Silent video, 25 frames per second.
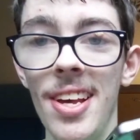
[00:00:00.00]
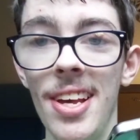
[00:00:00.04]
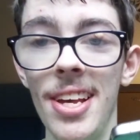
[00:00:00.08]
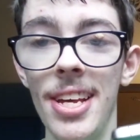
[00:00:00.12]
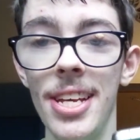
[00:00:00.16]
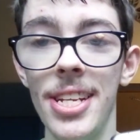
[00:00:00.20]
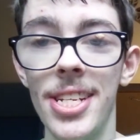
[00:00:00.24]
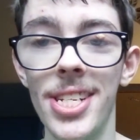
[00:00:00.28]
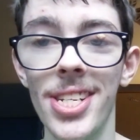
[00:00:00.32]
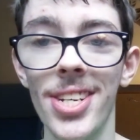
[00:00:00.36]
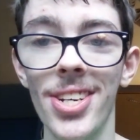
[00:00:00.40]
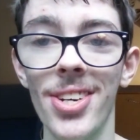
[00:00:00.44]

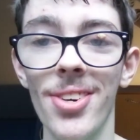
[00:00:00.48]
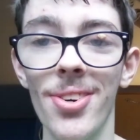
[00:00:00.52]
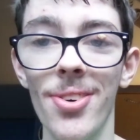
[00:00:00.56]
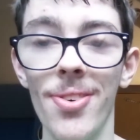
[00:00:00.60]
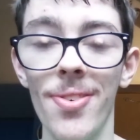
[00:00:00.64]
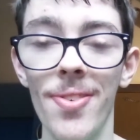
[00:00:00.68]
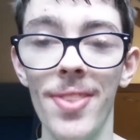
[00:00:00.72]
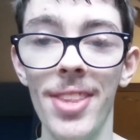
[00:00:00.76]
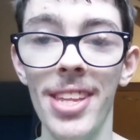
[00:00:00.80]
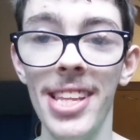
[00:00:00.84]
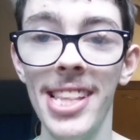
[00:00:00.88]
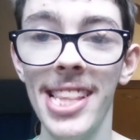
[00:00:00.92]
So
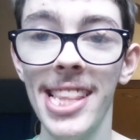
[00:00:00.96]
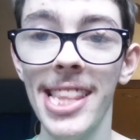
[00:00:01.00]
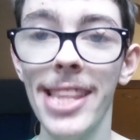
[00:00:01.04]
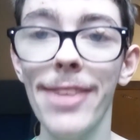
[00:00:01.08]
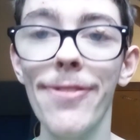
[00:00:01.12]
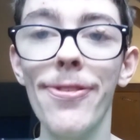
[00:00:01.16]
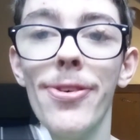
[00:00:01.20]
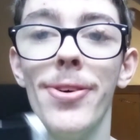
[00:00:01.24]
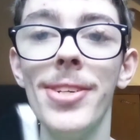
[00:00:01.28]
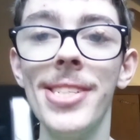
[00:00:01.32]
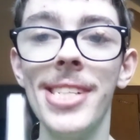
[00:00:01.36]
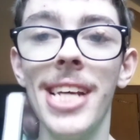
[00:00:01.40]
this is the
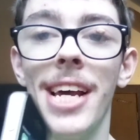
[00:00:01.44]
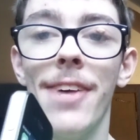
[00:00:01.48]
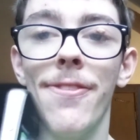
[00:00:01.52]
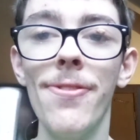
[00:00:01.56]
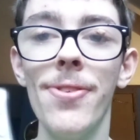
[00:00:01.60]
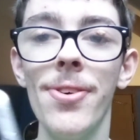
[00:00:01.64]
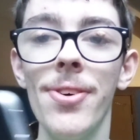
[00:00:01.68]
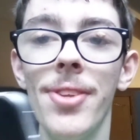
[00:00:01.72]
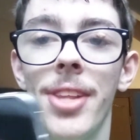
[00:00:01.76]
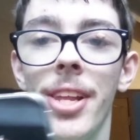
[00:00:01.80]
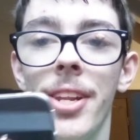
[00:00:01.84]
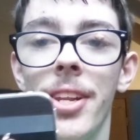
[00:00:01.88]
first
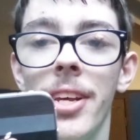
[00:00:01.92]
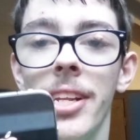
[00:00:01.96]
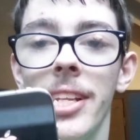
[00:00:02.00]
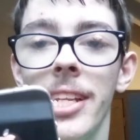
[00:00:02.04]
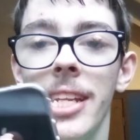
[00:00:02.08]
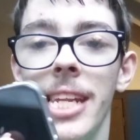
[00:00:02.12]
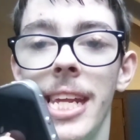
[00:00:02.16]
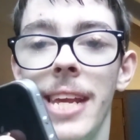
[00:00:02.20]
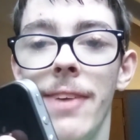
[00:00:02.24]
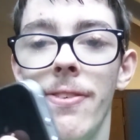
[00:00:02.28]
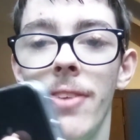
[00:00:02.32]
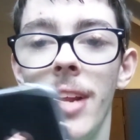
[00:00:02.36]
iPhone that
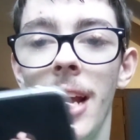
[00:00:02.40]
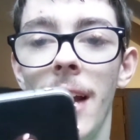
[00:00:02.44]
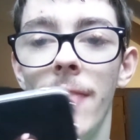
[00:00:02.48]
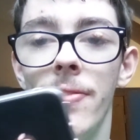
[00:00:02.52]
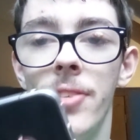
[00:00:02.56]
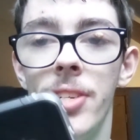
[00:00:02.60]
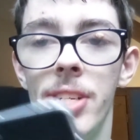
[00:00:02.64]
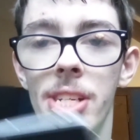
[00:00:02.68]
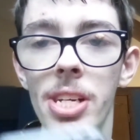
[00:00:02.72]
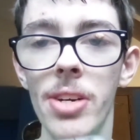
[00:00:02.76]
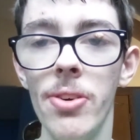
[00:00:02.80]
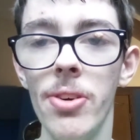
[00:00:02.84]
doesn't even have
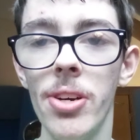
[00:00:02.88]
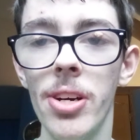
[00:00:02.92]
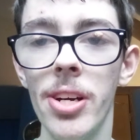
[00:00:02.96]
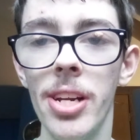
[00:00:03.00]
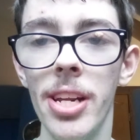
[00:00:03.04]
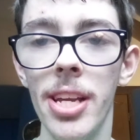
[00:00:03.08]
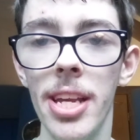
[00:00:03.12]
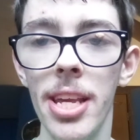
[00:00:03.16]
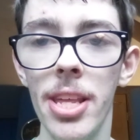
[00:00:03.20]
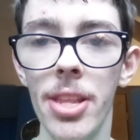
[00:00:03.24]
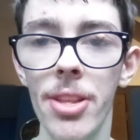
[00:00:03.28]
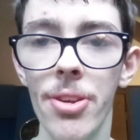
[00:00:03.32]
Siri on
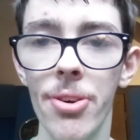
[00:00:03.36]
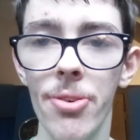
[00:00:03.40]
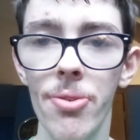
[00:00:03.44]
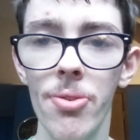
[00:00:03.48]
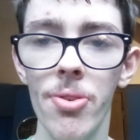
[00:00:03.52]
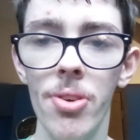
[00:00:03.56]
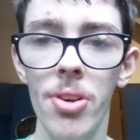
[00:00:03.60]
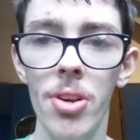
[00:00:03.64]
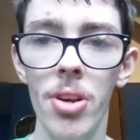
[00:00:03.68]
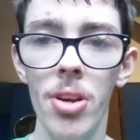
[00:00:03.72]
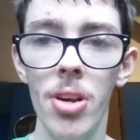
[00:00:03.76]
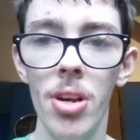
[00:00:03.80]
it either.
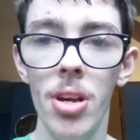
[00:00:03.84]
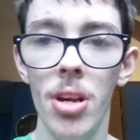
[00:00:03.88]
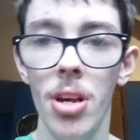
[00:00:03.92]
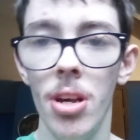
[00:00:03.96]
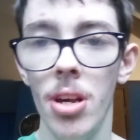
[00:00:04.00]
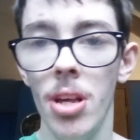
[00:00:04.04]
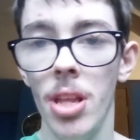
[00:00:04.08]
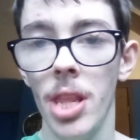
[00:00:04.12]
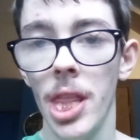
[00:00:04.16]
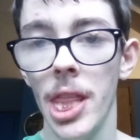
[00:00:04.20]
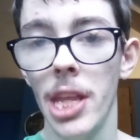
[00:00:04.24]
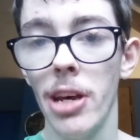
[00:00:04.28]

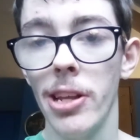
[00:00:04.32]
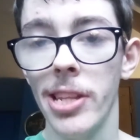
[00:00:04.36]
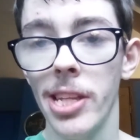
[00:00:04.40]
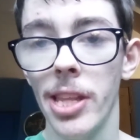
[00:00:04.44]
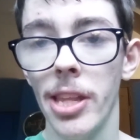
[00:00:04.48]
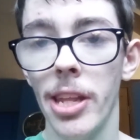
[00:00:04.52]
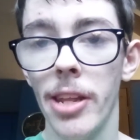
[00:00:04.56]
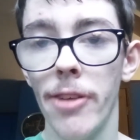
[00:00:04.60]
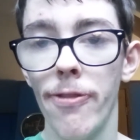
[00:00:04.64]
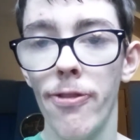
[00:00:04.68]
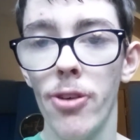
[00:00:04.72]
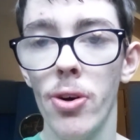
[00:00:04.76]
That's on
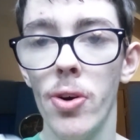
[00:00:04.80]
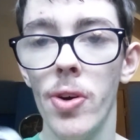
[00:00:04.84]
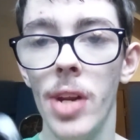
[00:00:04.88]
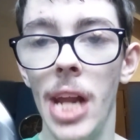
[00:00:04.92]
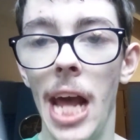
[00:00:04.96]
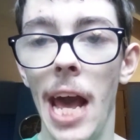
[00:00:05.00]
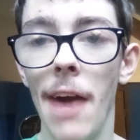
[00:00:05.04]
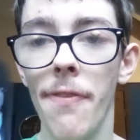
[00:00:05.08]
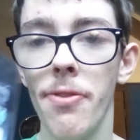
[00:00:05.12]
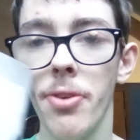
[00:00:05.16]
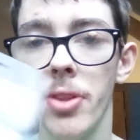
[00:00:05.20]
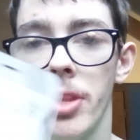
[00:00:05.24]
the phone after